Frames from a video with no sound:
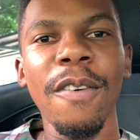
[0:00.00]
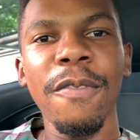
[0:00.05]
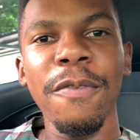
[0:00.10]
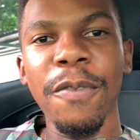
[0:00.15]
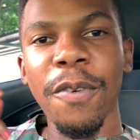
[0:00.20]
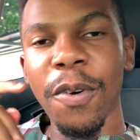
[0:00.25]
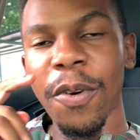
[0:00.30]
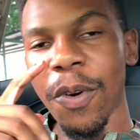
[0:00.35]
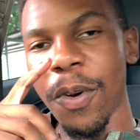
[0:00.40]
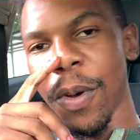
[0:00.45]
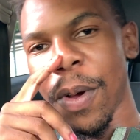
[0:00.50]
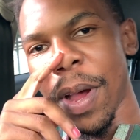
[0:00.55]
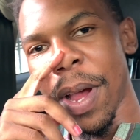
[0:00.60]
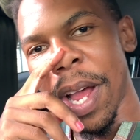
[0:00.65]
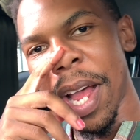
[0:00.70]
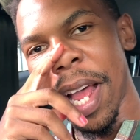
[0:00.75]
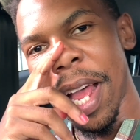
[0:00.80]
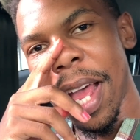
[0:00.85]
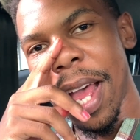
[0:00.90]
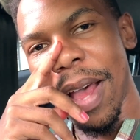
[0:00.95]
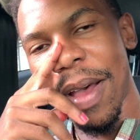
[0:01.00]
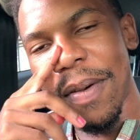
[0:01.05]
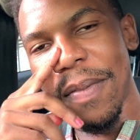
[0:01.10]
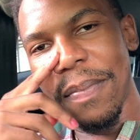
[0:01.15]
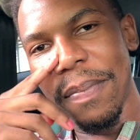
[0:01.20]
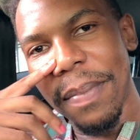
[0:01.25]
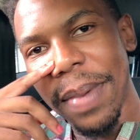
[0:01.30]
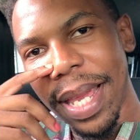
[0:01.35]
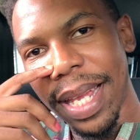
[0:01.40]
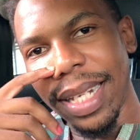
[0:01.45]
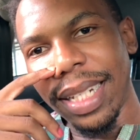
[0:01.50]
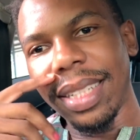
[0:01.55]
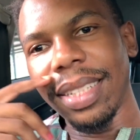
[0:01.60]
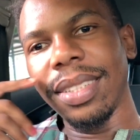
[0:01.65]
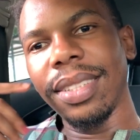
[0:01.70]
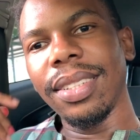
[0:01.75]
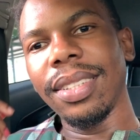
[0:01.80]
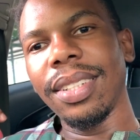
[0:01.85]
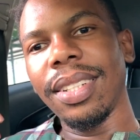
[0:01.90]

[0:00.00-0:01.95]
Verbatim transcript: for men